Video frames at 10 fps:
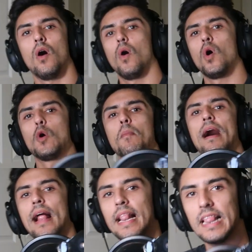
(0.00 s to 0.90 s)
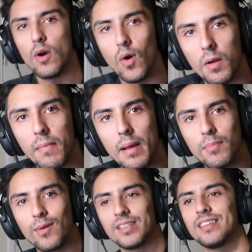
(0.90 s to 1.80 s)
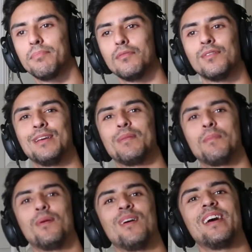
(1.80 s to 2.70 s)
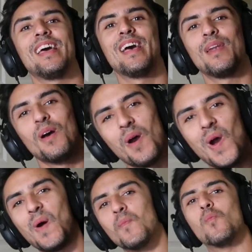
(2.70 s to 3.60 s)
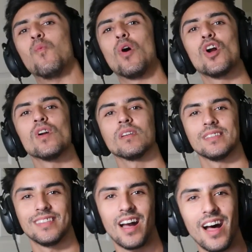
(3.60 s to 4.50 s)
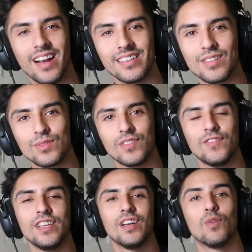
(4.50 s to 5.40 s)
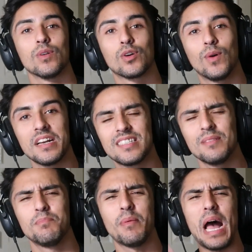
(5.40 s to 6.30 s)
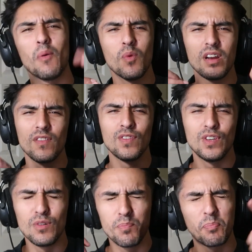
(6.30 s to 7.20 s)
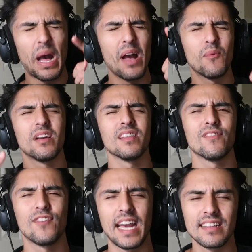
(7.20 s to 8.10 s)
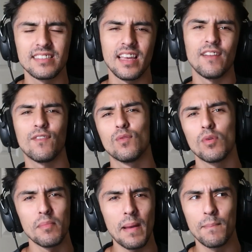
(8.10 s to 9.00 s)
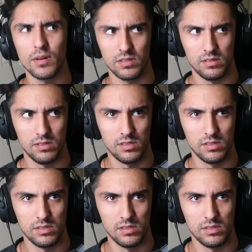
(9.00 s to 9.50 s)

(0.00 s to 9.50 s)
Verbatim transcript: Oh my lord, my boy Tipungwuti be putting in work, dog. This was a video requested by one of you, by one of the fans, and remember,